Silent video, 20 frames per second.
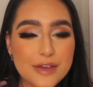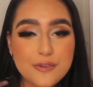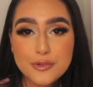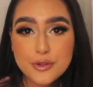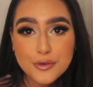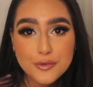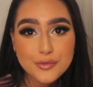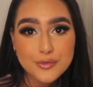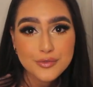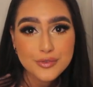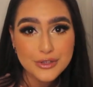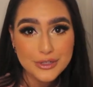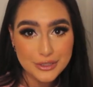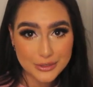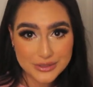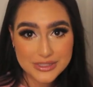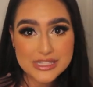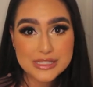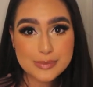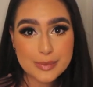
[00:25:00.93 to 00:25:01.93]
If you've
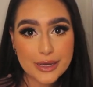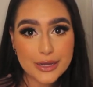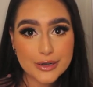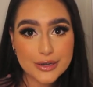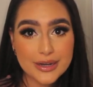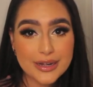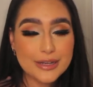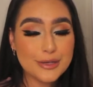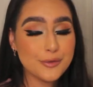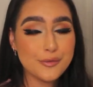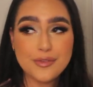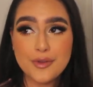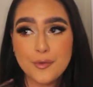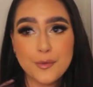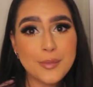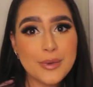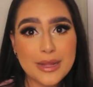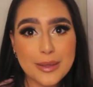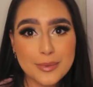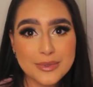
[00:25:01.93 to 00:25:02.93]
used this powder and you've
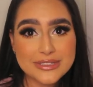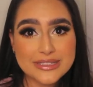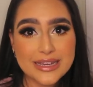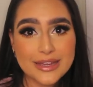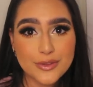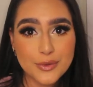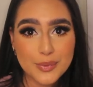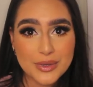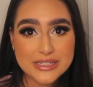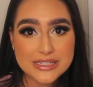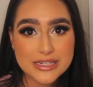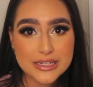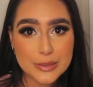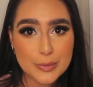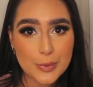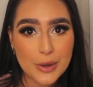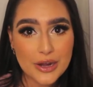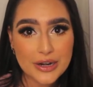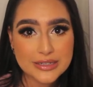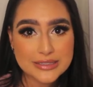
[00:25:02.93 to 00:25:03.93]
never been able to get the rest of
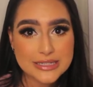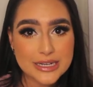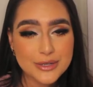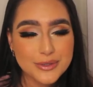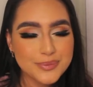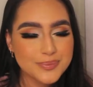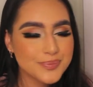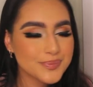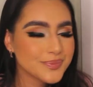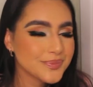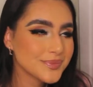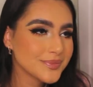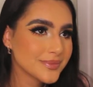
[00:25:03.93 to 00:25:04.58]
the product out,